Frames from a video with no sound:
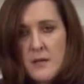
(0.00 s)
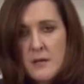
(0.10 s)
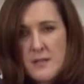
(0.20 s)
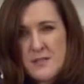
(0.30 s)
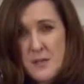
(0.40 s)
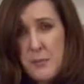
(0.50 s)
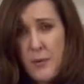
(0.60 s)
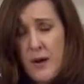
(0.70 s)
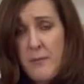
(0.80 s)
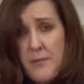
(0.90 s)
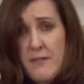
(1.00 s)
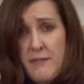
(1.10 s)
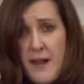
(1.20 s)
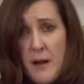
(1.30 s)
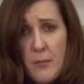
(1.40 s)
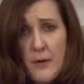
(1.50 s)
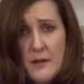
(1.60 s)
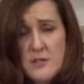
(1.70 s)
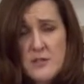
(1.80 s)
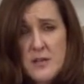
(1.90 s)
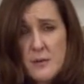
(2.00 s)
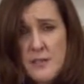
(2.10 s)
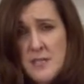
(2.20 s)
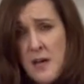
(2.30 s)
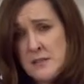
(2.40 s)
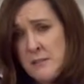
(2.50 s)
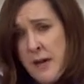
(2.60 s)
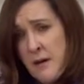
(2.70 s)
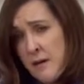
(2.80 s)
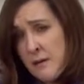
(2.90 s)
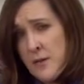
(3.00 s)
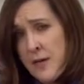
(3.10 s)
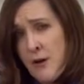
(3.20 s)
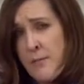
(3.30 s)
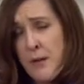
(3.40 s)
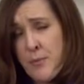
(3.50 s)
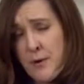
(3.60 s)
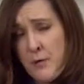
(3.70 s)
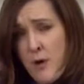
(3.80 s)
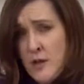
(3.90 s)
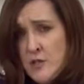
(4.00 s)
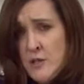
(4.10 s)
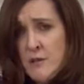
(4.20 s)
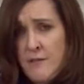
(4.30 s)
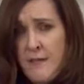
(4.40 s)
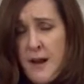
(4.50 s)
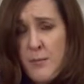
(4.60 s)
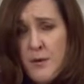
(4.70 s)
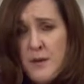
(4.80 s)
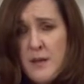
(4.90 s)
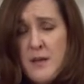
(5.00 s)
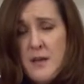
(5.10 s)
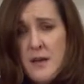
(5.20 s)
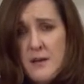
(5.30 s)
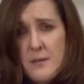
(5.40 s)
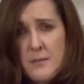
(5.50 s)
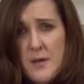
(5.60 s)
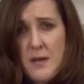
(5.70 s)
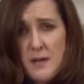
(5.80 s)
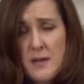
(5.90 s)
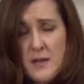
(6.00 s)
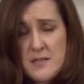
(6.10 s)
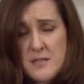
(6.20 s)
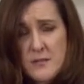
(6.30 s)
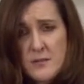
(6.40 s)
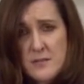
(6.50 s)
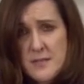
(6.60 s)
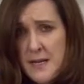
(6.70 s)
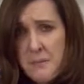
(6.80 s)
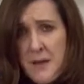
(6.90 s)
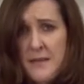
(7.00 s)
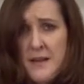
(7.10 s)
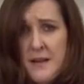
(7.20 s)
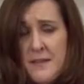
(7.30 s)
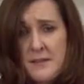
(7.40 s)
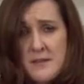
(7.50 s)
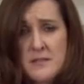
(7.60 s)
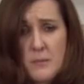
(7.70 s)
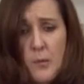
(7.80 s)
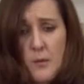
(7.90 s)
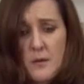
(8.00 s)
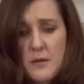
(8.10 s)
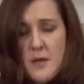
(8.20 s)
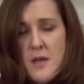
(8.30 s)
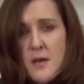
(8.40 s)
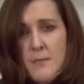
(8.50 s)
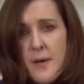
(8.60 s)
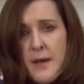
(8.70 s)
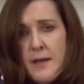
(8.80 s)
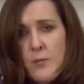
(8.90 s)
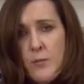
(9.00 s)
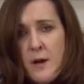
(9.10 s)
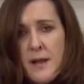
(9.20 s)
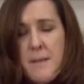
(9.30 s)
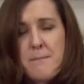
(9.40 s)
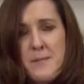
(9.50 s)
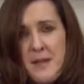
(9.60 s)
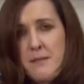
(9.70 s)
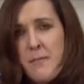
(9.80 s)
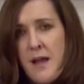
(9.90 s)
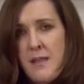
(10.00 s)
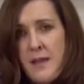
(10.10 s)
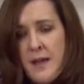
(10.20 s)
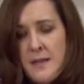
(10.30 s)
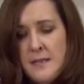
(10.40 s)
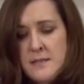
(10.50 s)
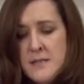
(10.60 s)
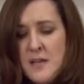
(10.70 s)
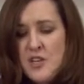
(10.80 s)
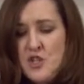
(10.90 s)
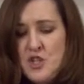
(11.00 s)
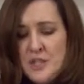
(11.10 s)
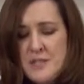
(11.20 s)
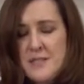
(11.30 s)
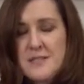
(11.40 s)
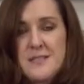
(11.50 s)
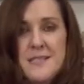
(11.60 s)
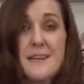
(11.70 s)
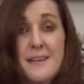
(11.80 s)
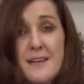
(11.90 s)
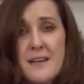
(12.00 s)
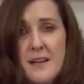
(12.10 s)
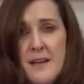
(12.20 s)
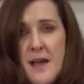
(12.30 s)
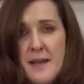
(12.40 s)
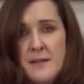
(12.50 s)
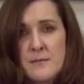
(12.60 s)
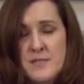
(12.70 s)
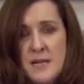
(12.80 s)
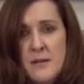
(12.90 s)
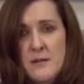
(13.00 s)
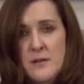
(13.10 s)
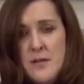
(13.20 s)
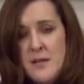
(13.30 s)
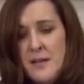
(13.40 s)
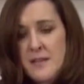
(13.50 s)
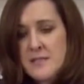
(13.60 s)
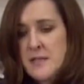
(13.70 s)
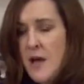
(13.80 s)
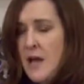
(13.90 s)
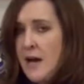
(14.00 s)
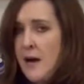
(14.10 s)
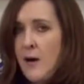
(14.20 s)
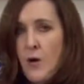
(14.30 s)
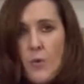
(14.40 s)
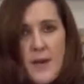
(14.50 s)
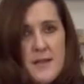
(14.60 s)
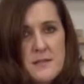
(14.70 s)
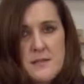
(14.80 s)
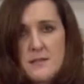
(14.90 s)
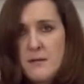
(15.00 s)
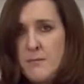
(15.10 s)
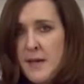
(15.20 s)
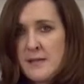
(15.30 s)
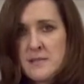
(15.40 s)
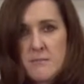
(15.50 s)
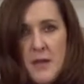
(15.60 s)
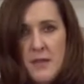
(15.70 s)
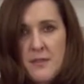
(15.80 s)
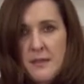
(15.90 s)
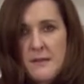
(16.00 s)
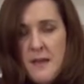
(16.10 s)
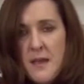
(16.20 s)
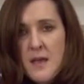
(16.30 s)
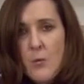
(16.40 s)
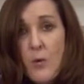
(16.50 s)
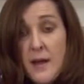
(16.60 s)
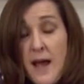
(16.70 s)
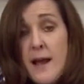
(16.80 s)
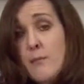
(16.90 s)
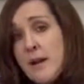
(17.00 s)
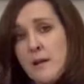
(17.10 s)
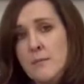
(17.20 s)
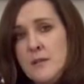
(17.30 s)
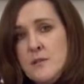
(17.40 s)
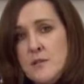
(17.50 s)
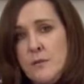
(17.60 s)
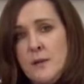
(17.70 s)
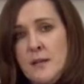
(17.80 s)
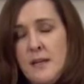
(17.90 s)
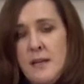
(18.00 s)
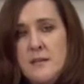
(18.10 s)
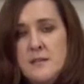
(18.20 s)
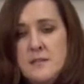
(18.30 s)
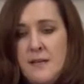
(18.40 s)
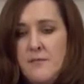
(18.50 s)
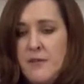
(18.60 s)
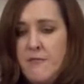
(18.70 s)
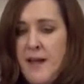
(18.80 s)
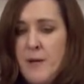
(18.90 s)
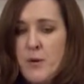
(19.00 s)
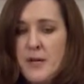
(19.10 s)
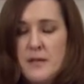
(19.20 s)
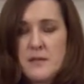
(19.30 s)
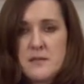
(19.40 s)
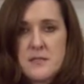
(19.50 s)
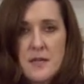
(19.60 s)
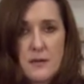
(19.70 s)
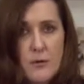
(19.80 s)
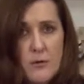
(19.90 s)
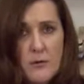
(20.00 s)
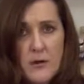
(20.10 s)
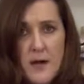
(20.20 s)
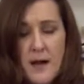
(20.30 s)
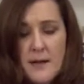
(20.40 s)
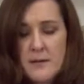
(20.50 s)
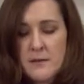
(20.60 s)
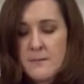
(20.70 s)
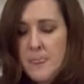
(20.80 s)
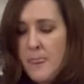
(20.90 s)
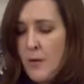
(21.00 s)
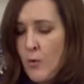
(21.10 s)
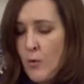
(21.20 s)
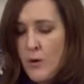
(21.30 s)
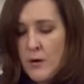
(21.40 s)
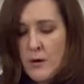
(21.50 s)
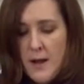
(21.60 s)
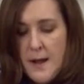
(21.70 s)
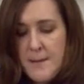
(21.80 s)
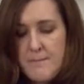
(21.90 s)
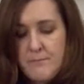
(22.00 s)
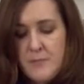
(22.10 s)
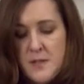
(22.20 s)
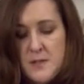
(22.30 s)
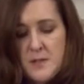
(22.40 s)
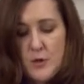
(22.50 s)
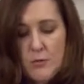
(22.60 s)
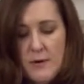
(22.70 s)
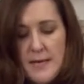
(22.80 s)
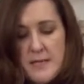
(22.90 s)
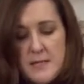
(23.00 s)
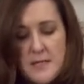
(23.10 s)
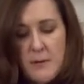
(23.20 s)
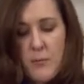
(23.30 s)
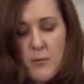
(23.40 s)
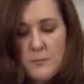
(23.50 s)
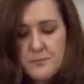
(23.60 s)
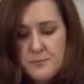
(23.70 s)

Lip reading: is to prep the fabric, just like we talked about earlier about pre-washing your fabric, and I still stand by that. I think that's important. But what I mean by that is just sticking an item down is not always the best method. What I recommend doing is, if the fabric is a quilt cotton, or this is a great example.